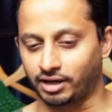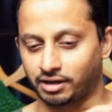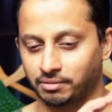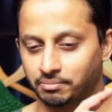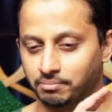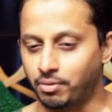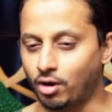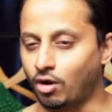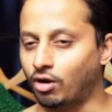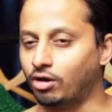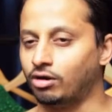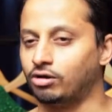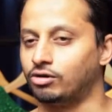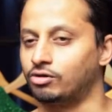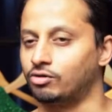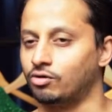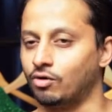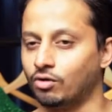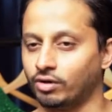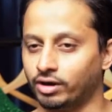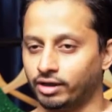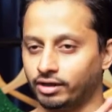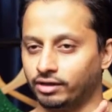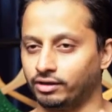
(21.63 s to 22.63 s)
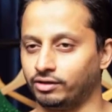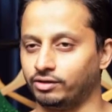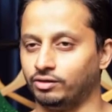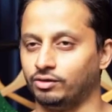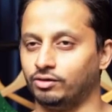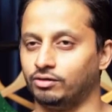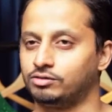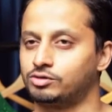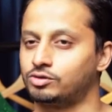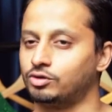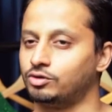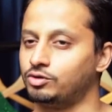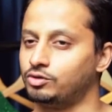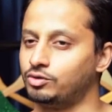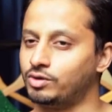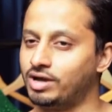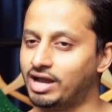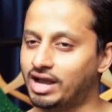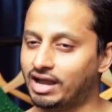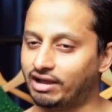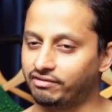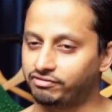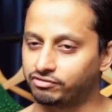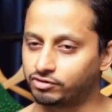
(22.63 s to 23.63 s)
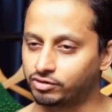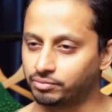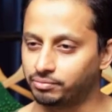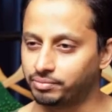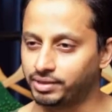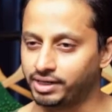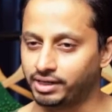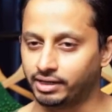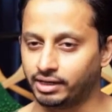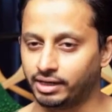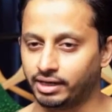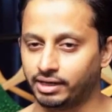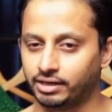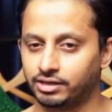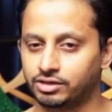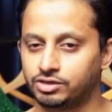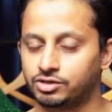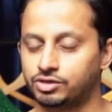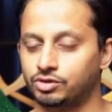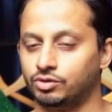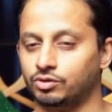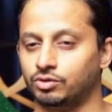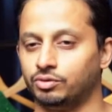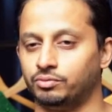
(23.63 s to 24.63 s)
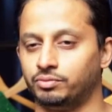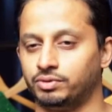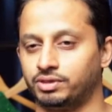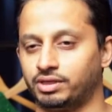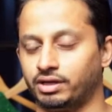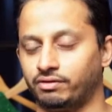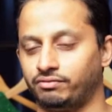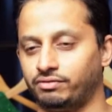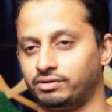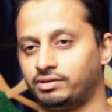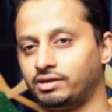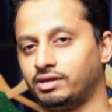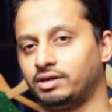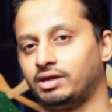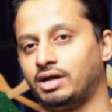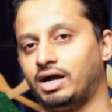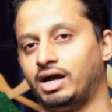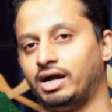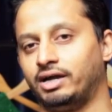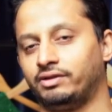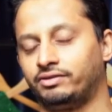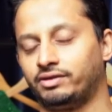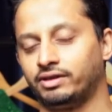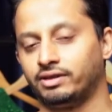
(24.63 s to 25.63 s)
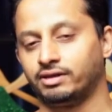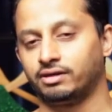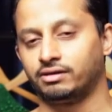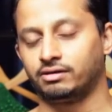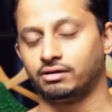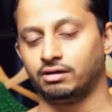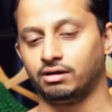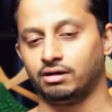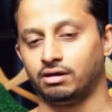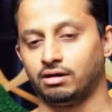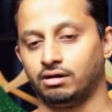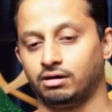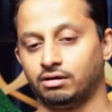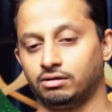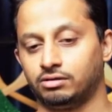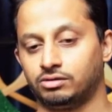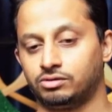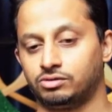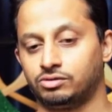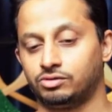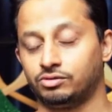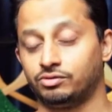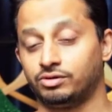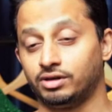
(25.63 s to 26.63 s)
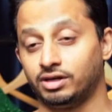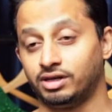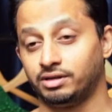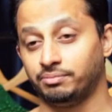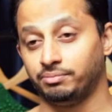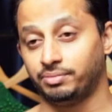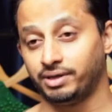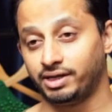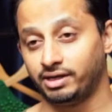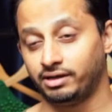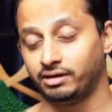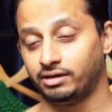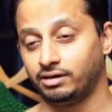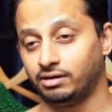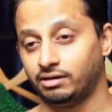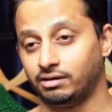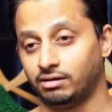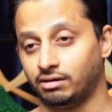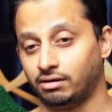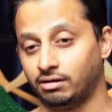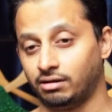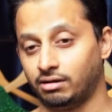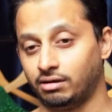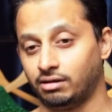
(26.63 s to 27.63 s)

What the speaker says: ball rolling, you know. So you have to be in tune with everything. I think to really be in